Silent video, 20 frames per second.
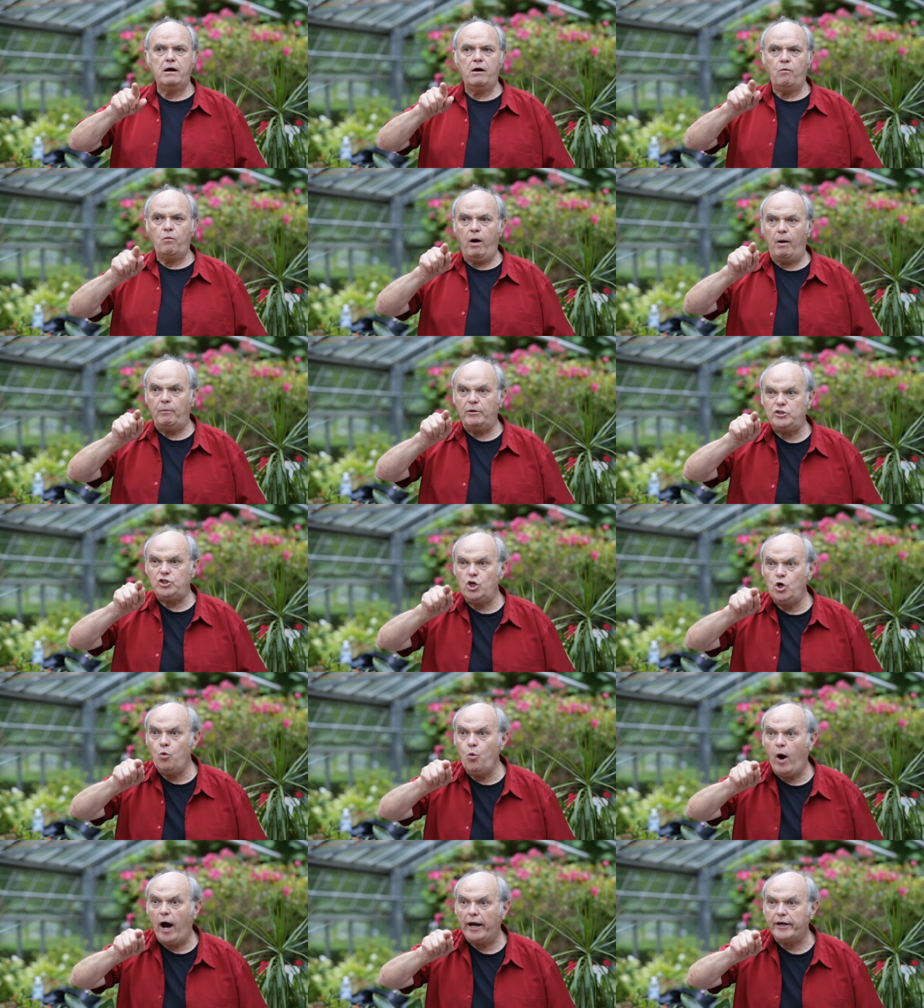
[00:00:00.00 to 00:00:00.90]
"What would
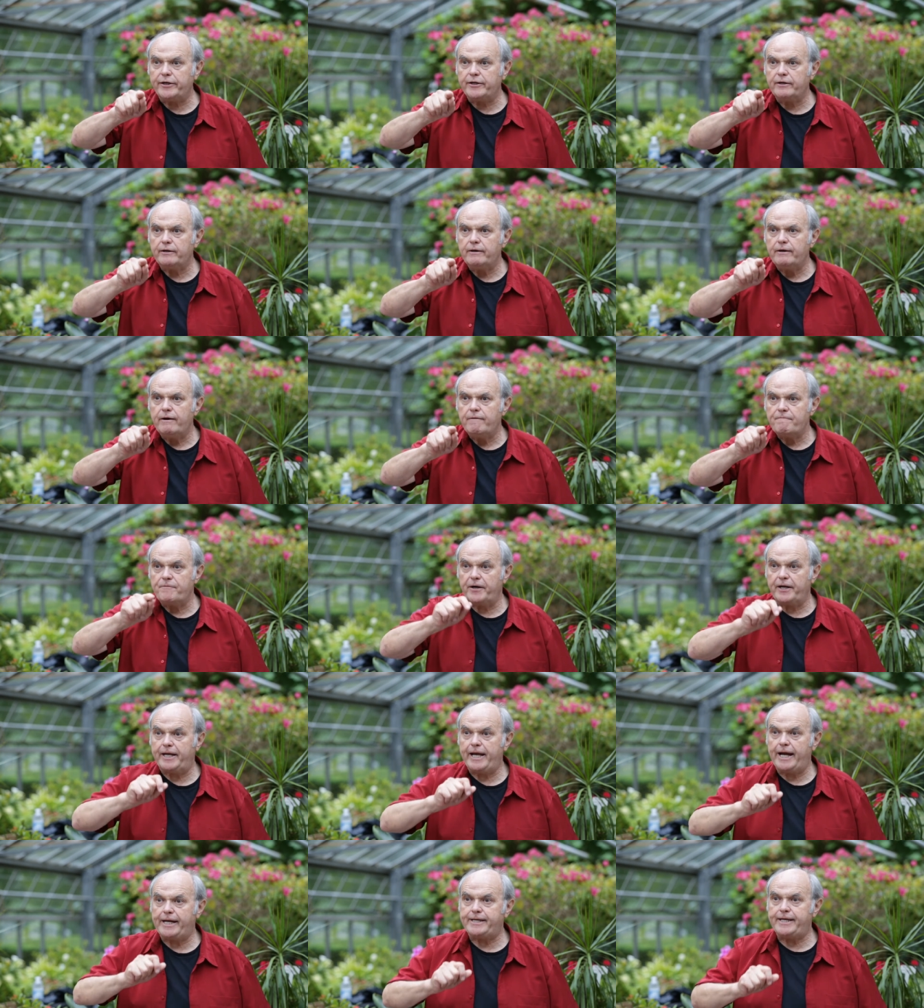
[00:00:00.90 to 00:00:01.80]
you want for to
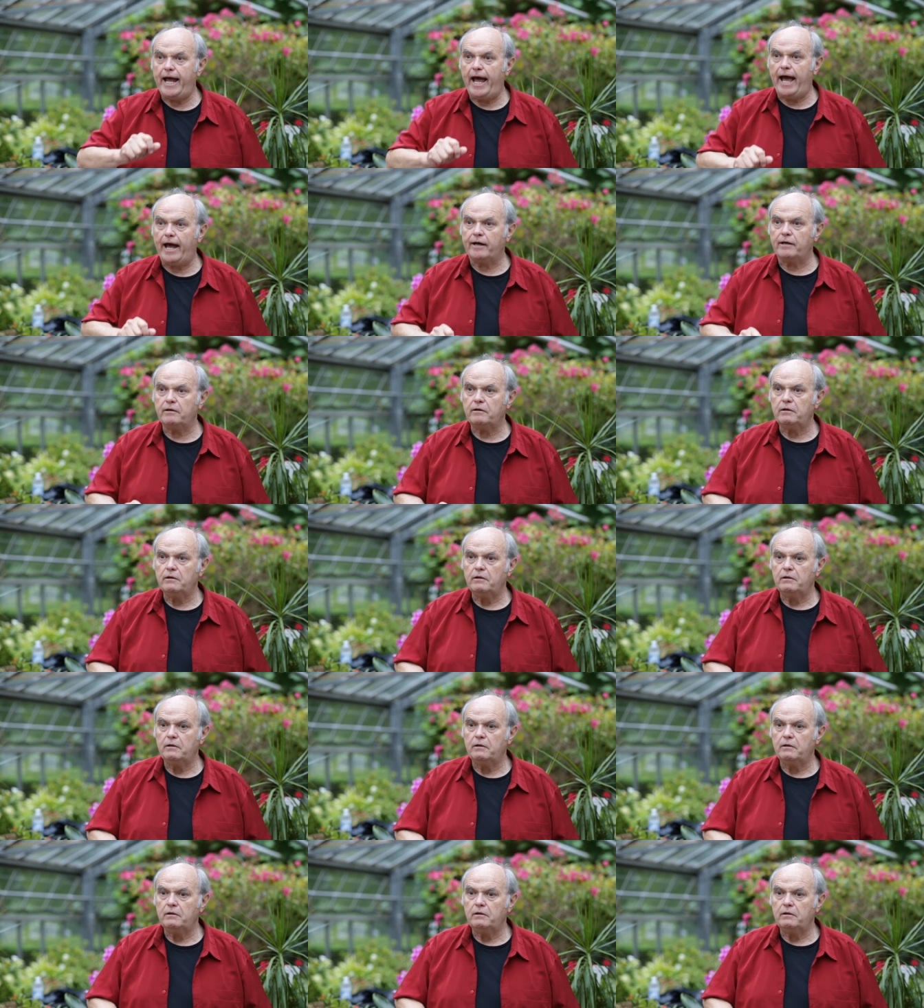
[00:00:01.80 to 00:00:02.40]
get that?"